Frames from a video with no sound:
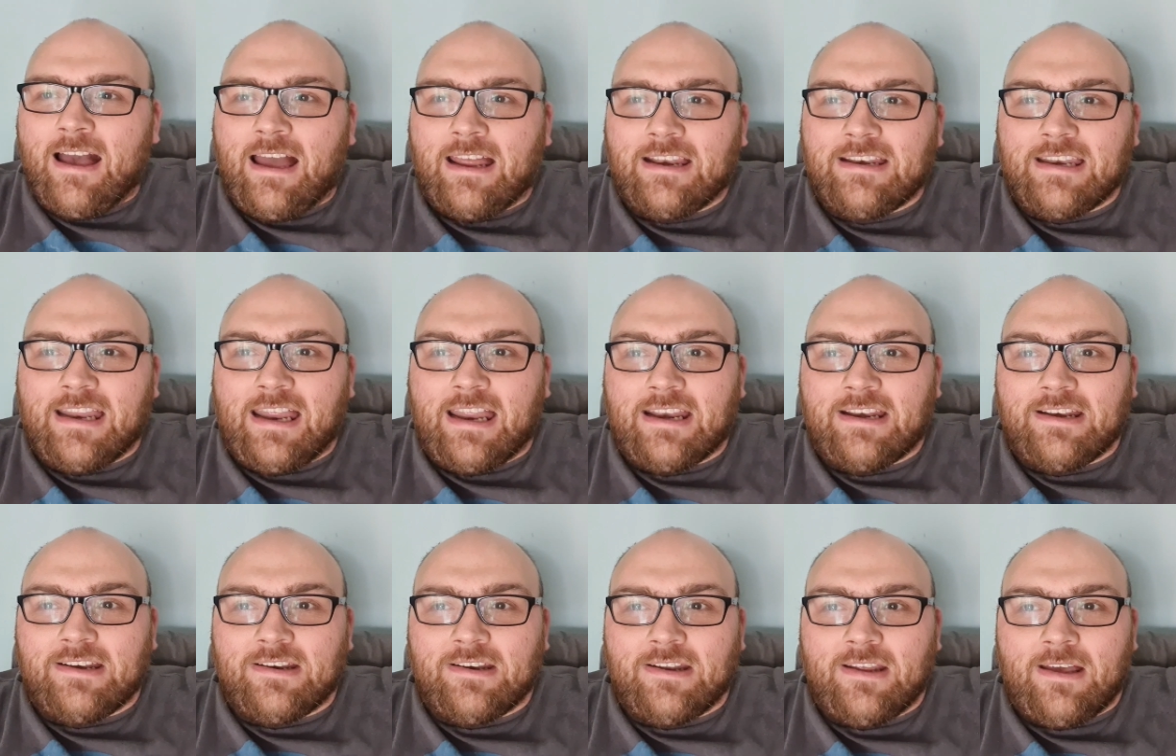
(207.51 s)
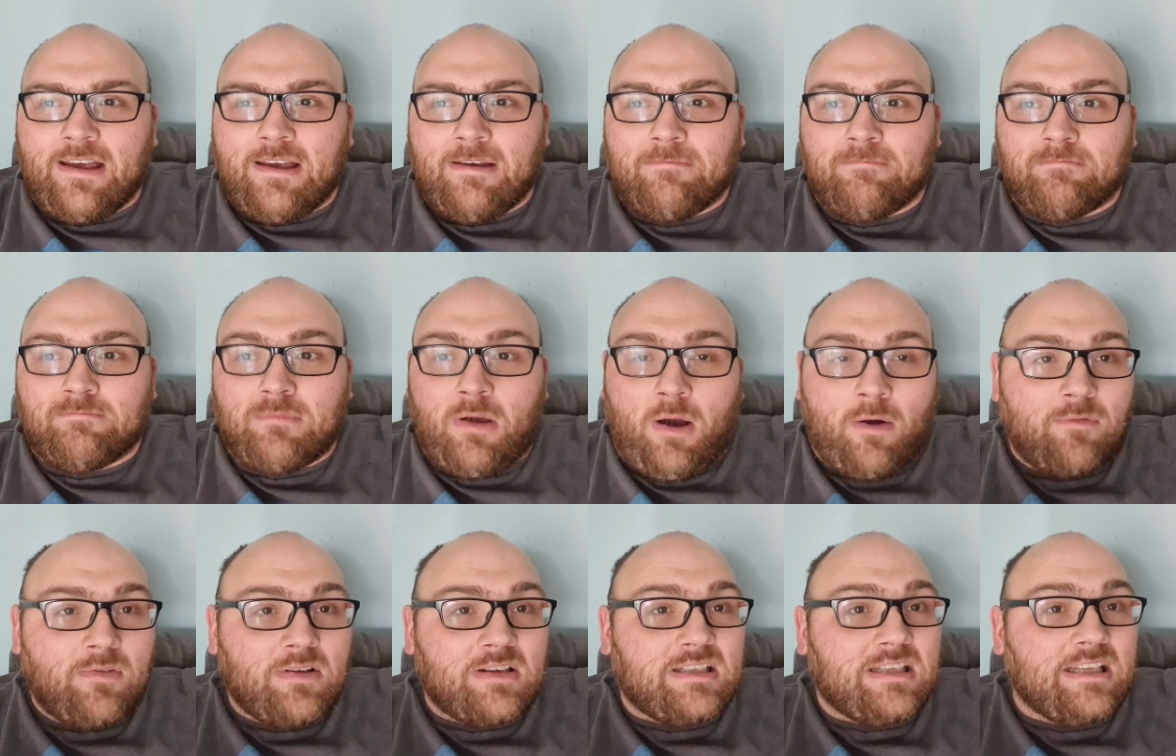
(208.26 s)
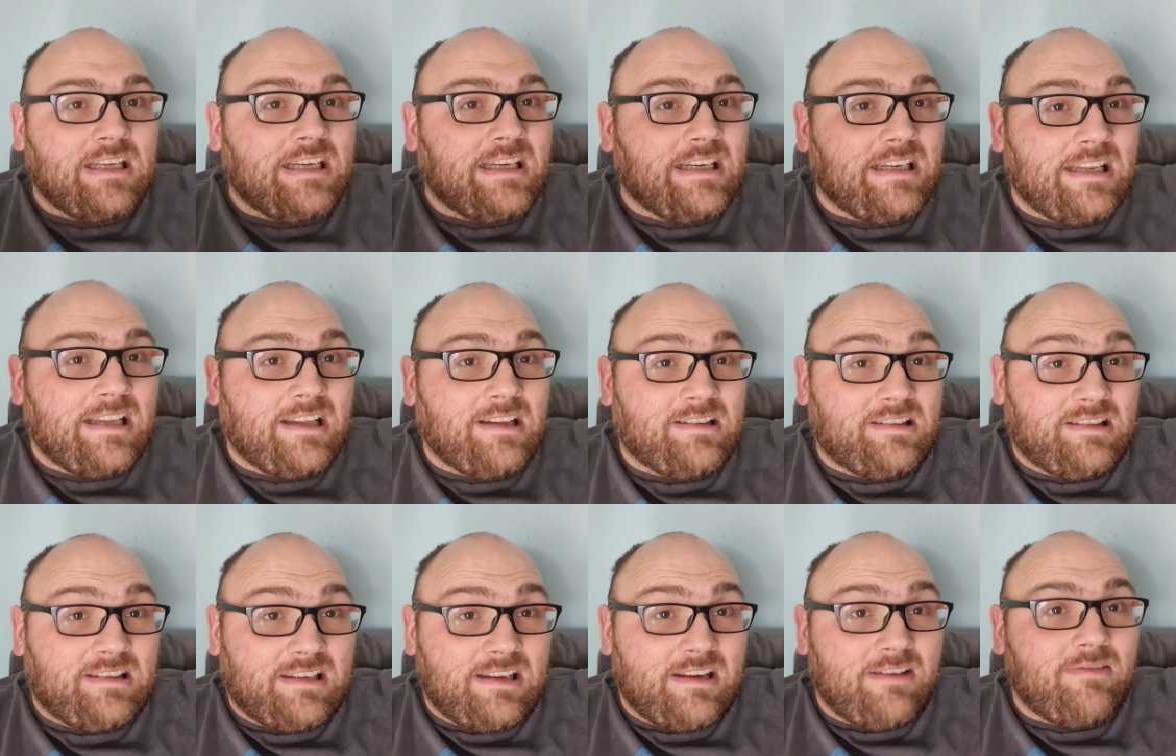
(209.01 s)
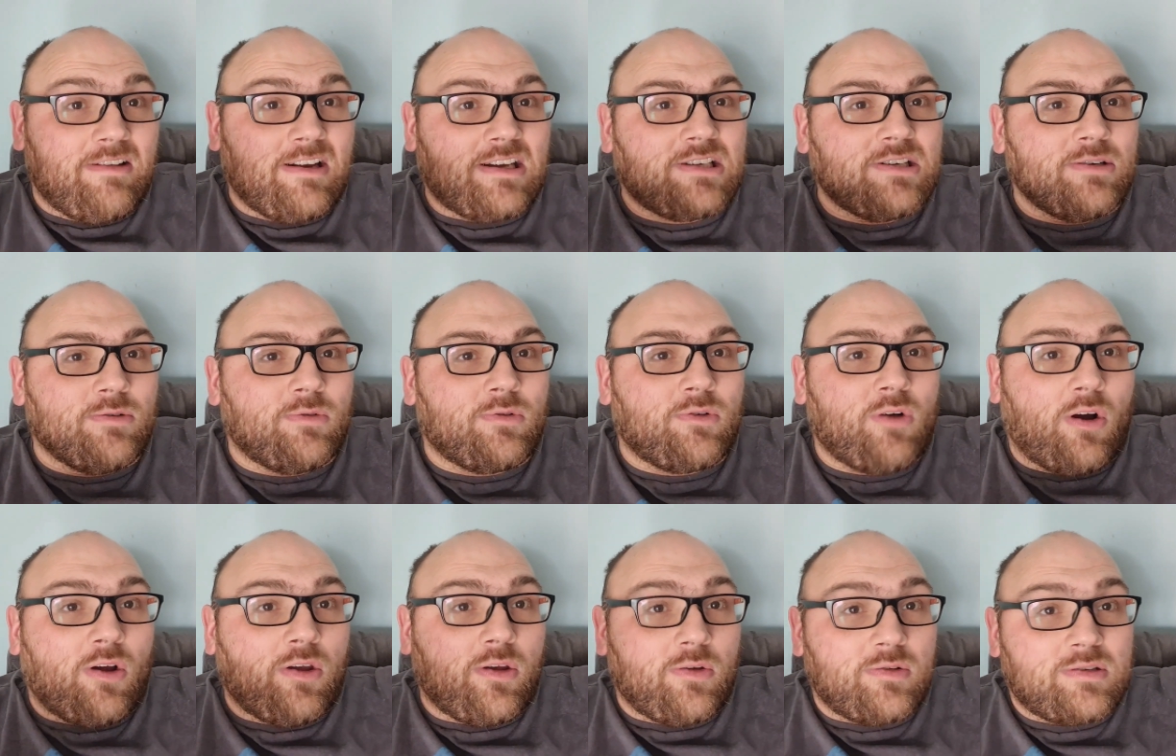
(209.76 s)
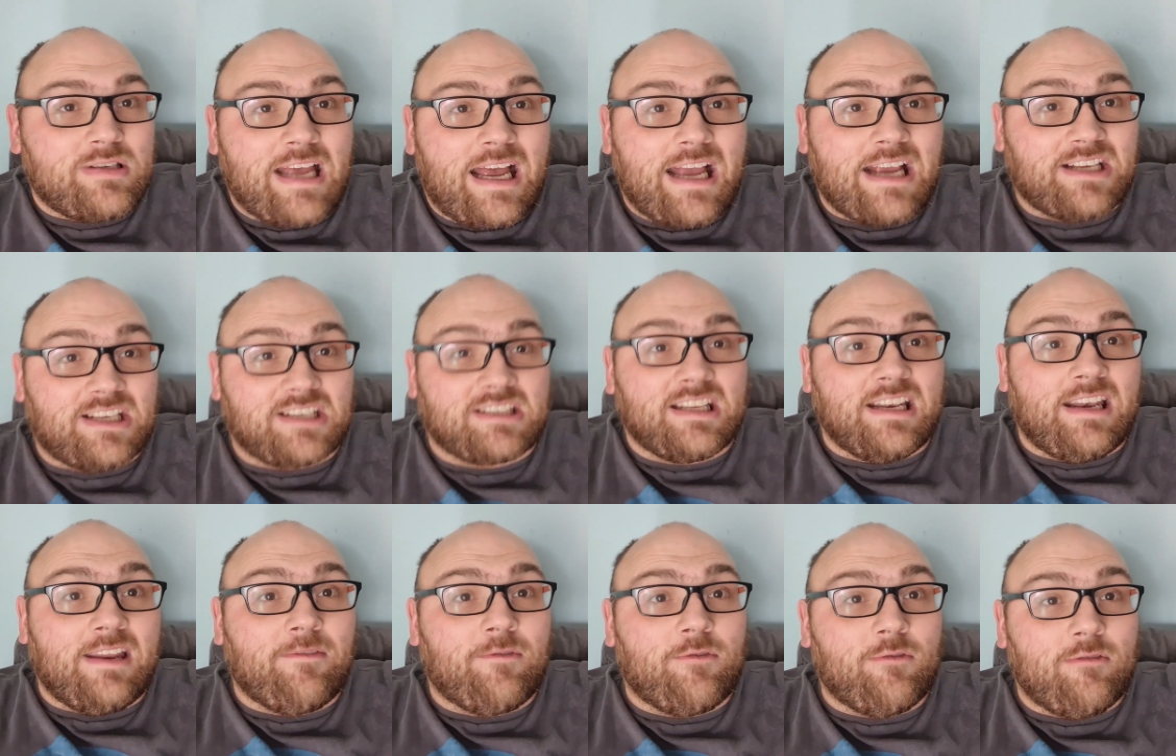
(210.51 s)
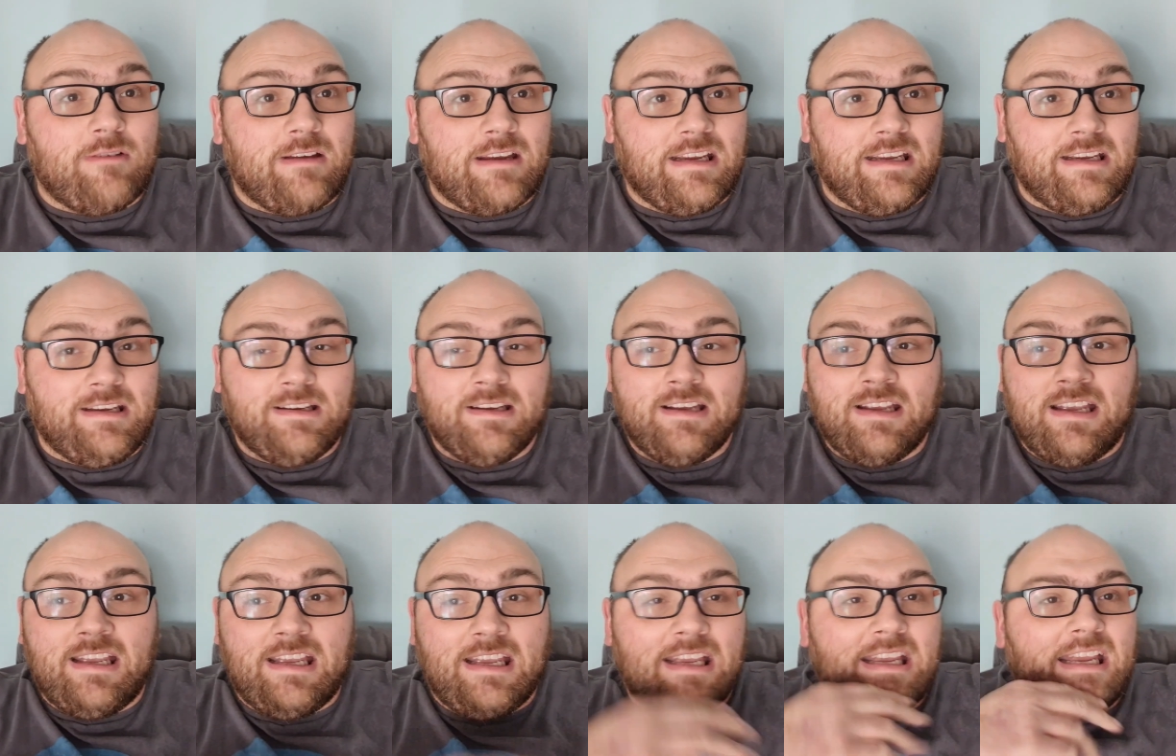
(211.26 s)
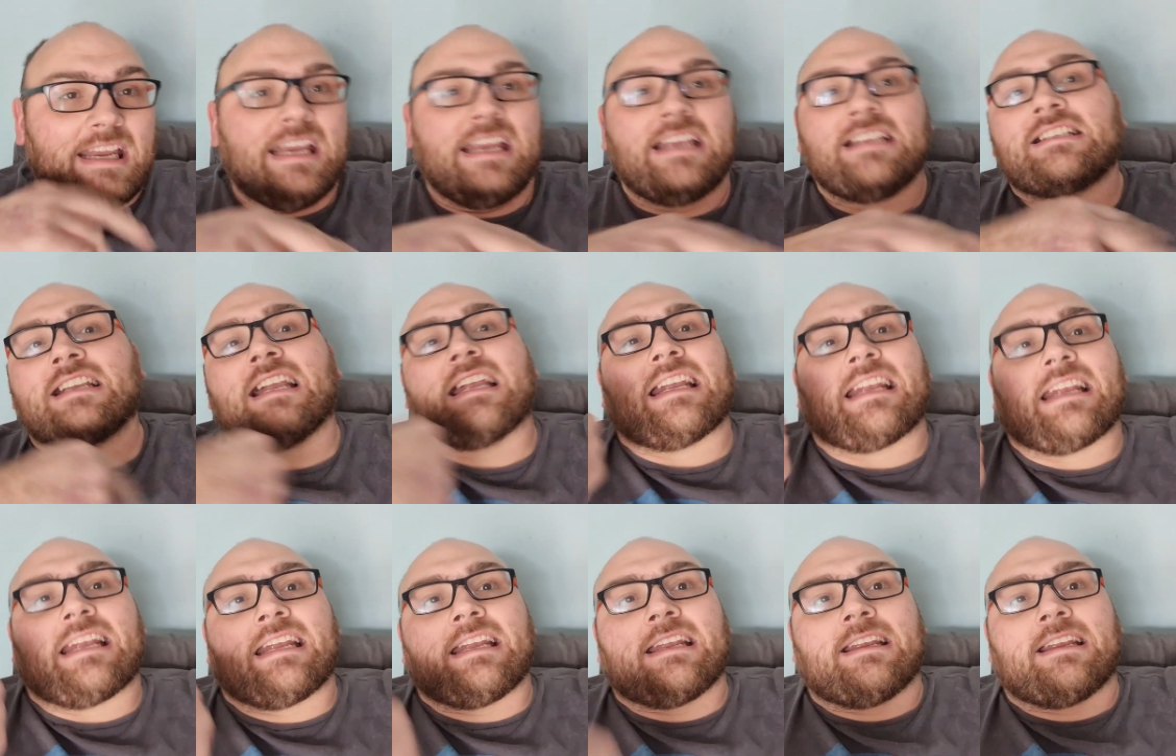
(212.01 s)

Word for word: and then um, obviously the the original guy who takes the delivery is,